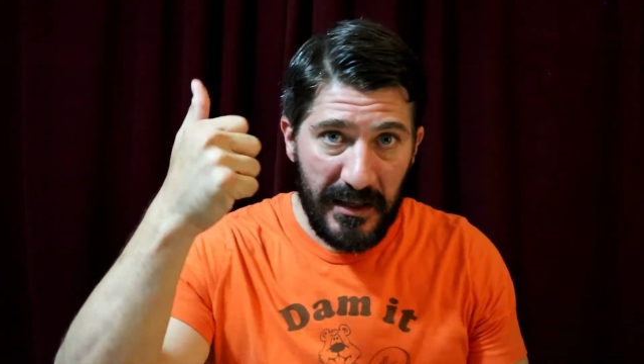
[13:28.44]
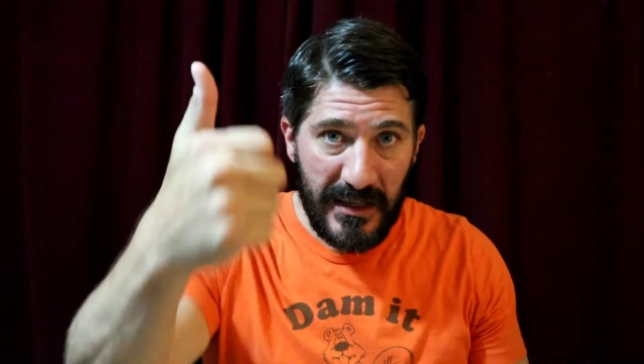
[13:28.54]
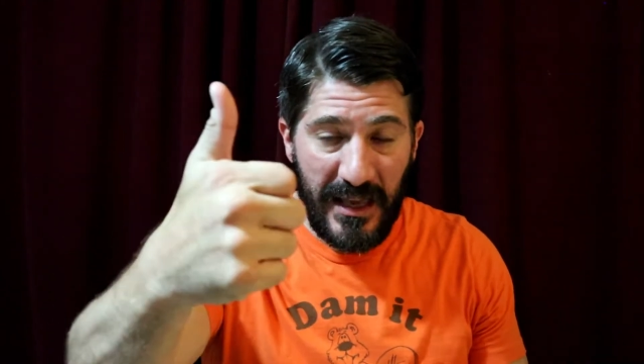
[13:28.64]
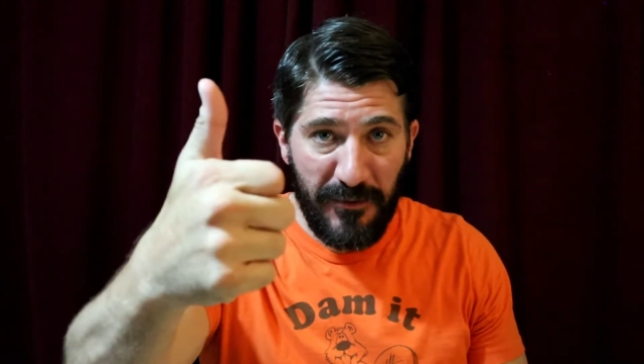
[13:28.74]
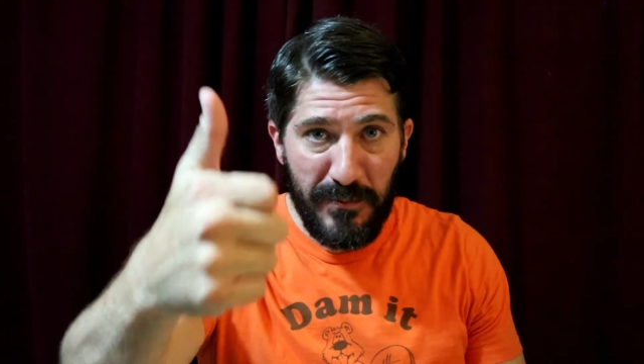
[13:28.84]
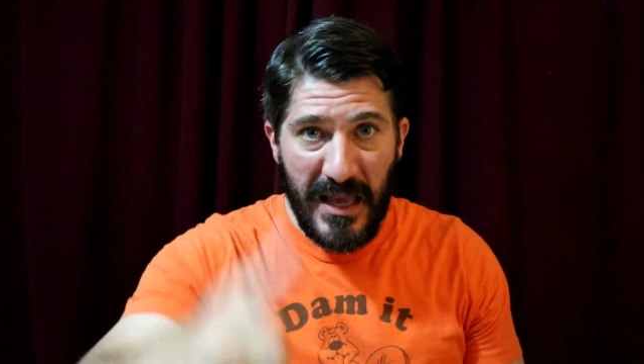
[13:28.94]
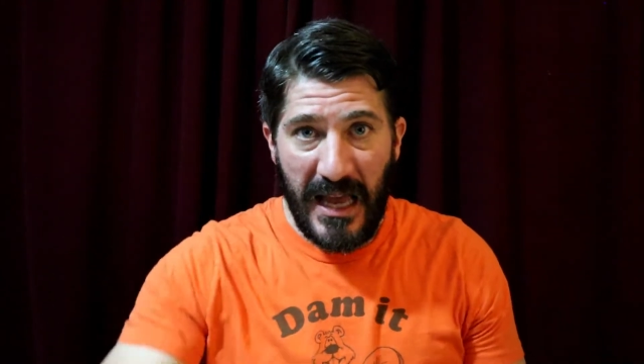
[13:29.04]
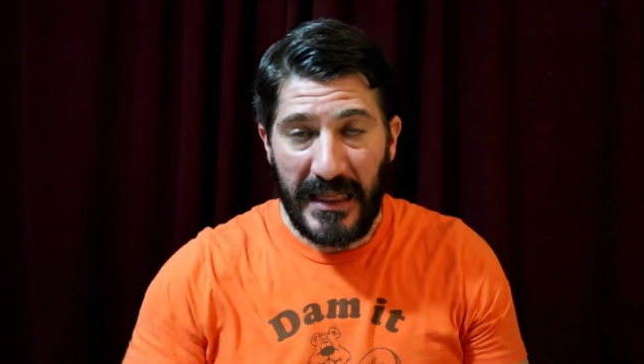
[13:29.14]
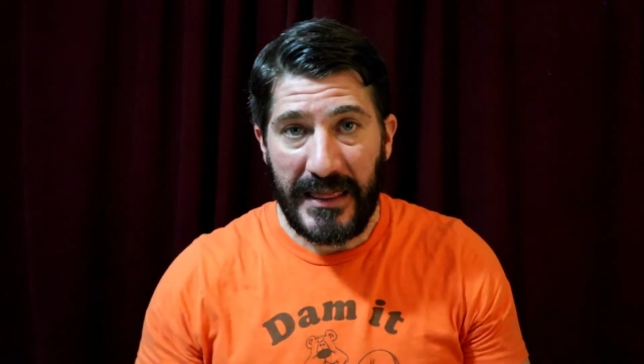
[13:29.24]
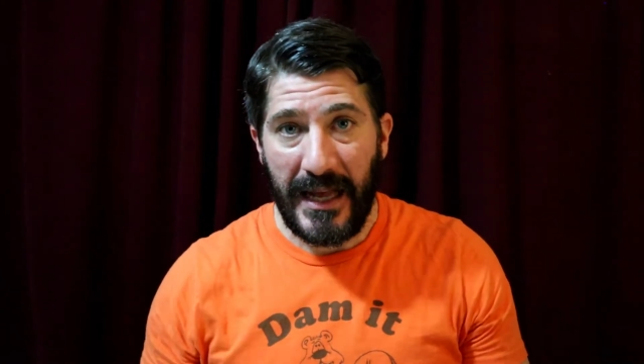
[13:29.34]
give me
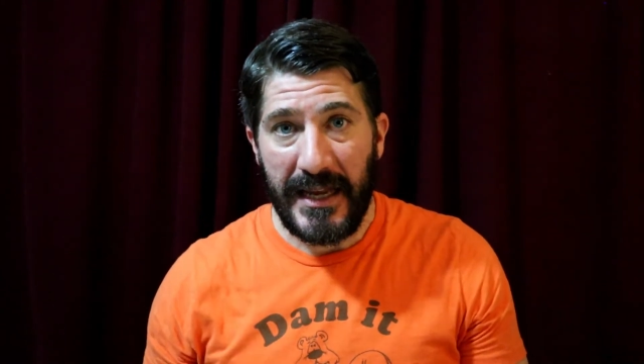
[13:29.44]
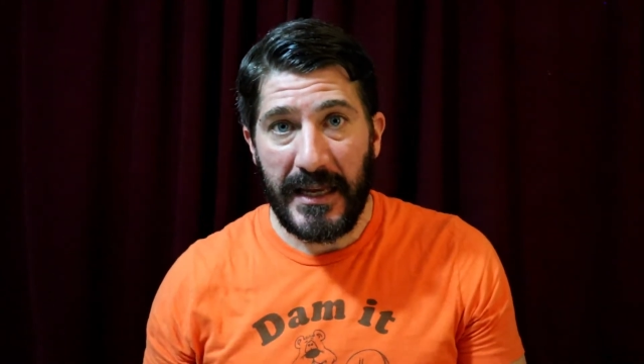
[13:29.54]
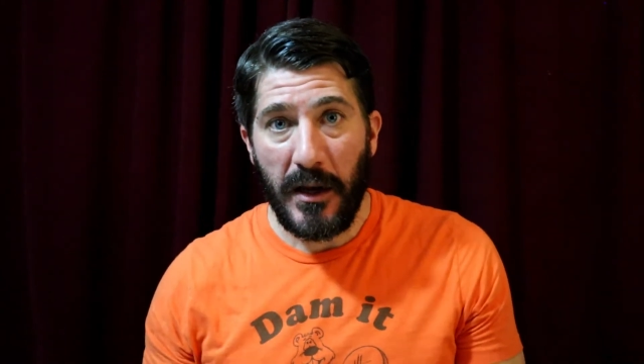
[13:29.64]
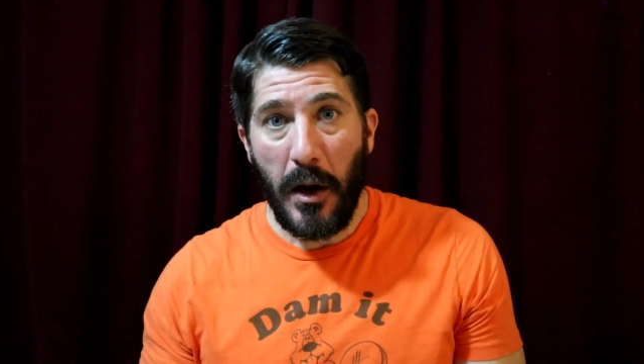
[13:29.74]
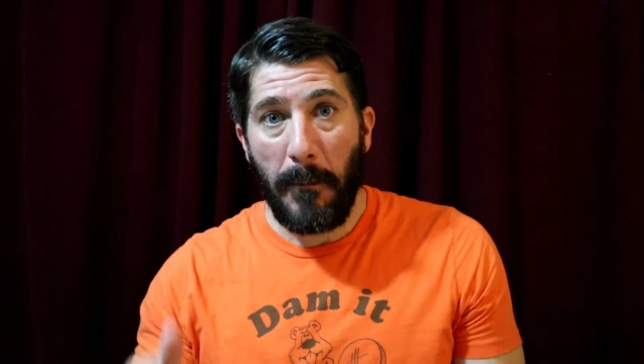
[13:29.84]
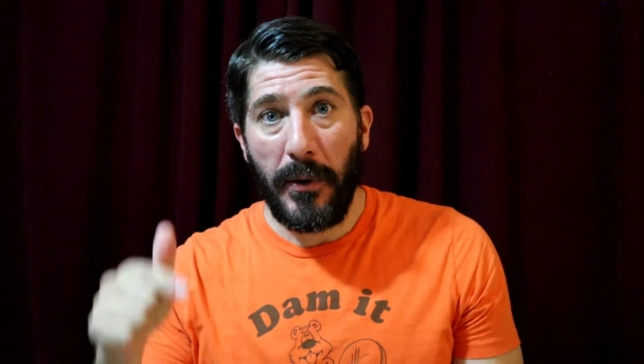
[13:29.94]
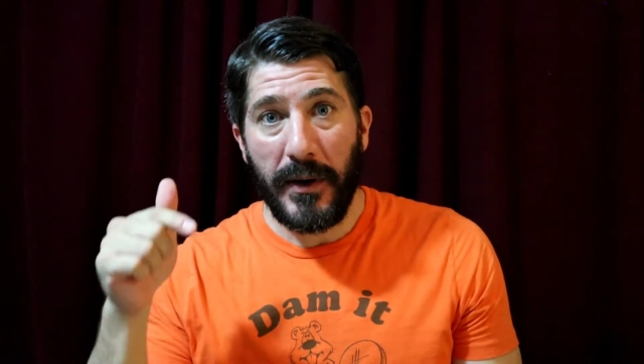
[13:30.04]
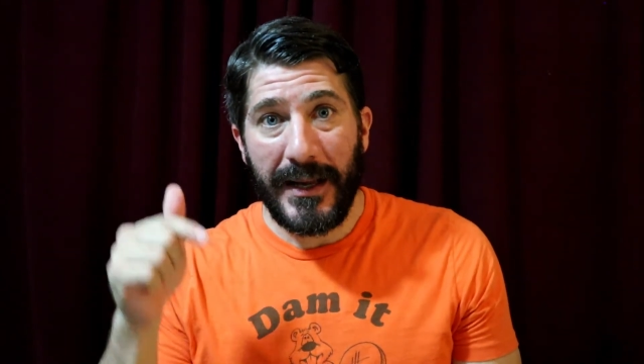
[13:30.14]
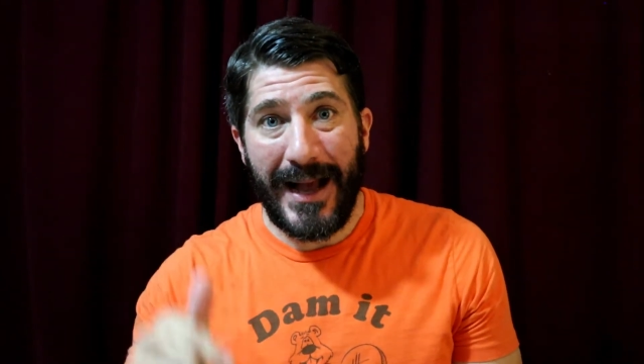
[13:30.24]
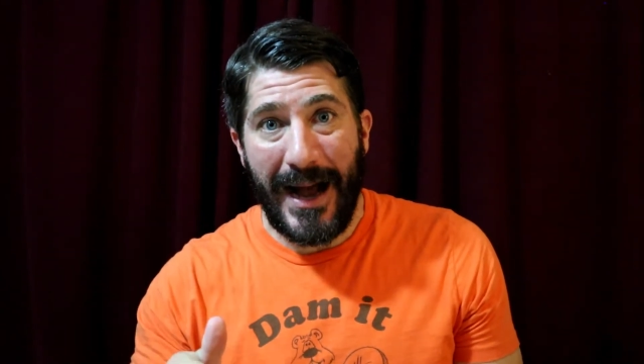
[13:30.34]
a like, put
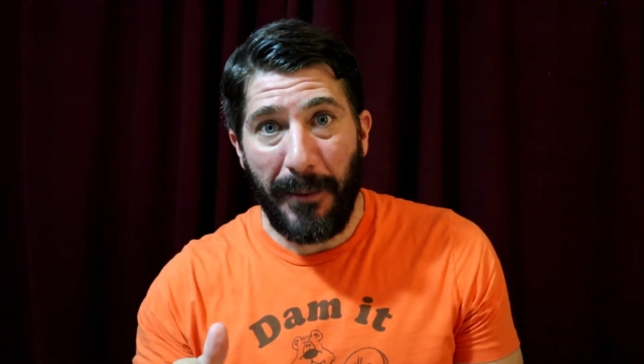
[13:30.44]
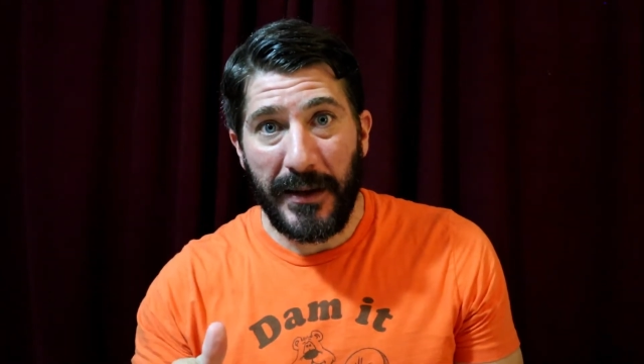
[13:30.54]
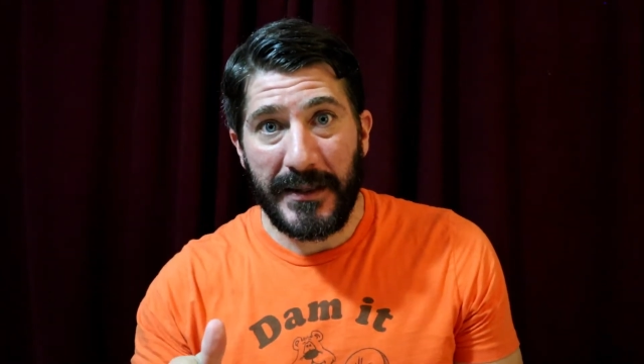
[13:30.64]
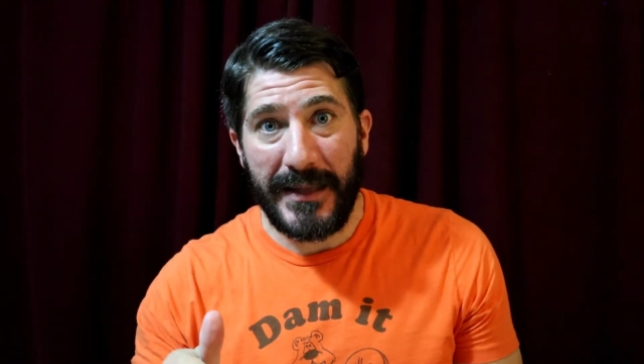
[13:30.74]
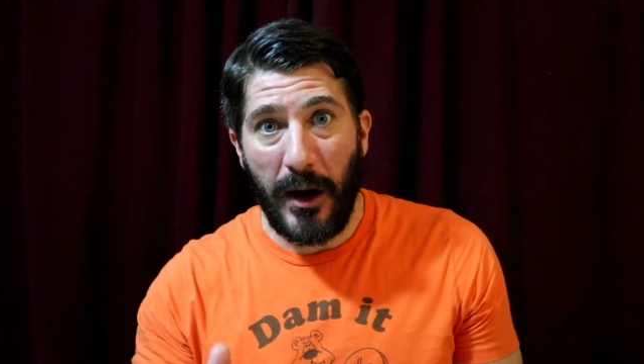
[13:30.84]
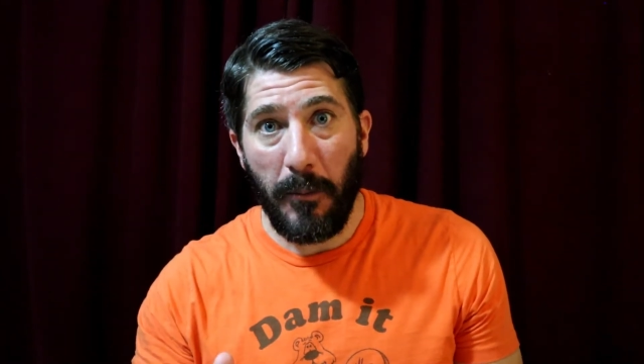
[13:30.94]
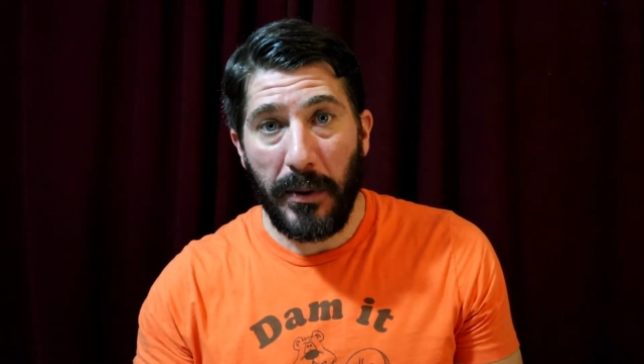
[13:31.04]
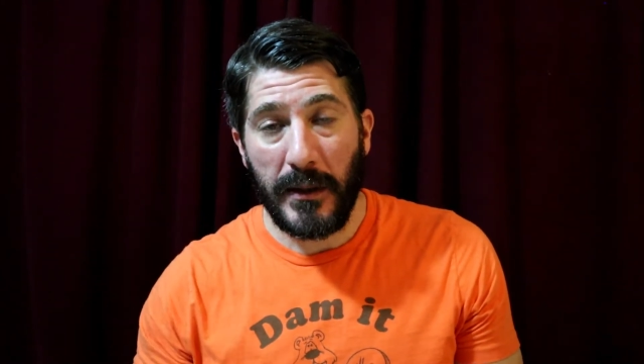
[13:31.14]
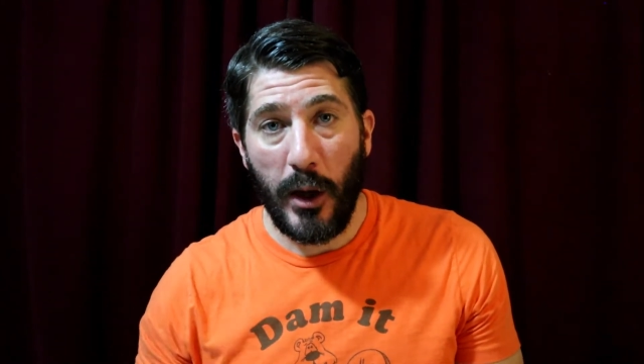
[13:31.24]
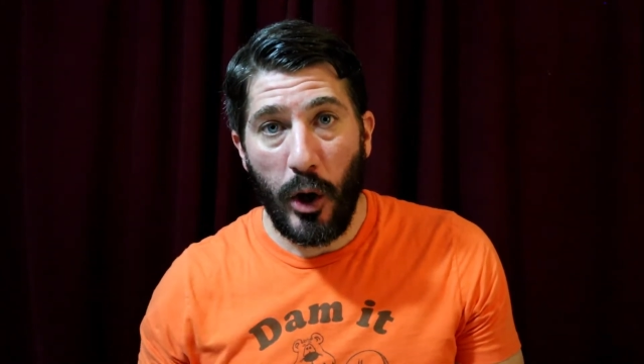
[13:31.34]
a comment down
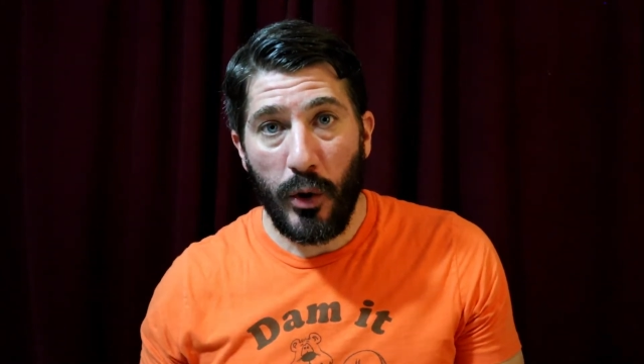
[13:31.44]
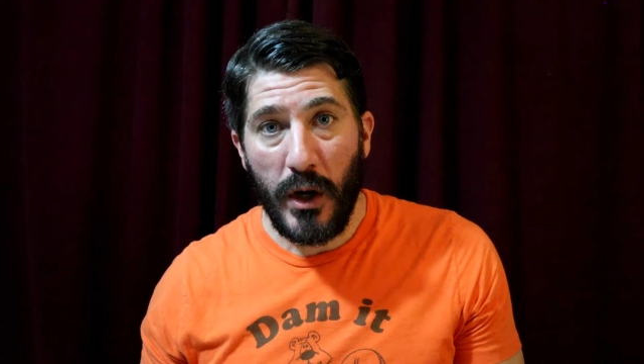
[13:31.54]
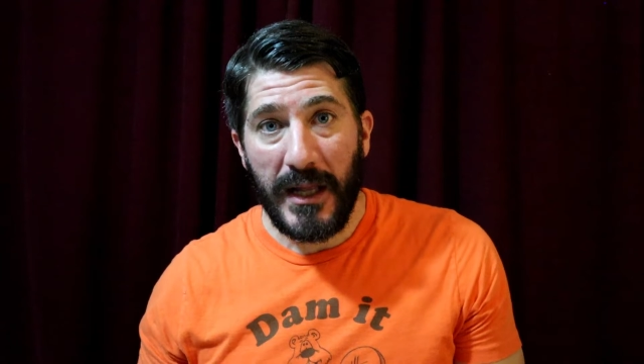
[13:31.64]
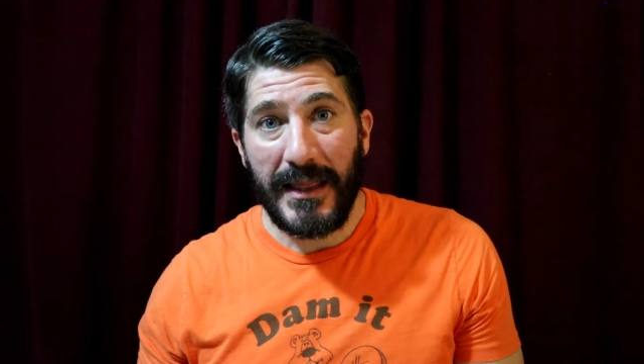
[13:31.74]
below.